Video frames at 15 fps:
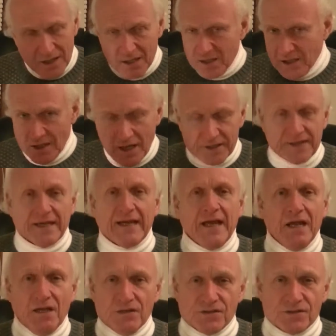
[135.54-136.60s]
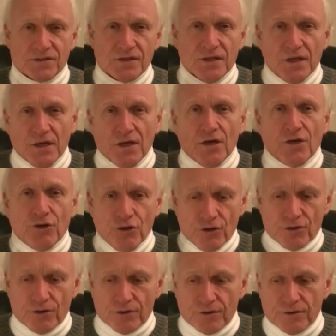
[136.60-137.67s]
Not the case.
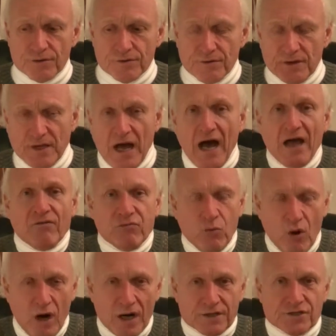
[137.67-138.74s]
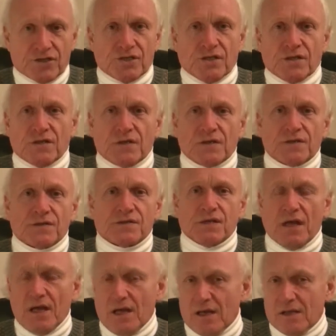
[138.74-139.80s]
Your dive watches
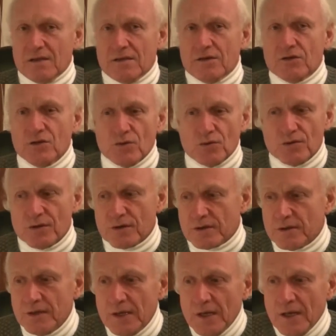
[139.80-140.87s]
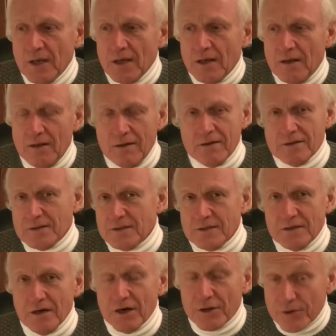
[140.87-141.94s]
and your
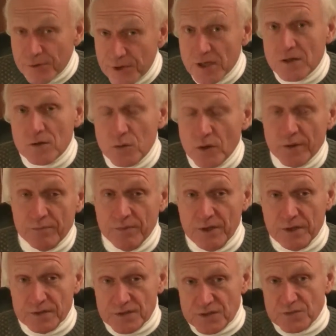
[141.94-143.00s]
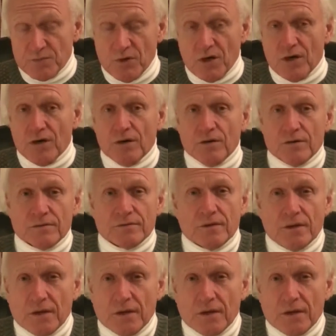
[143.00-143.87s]
other equipment, small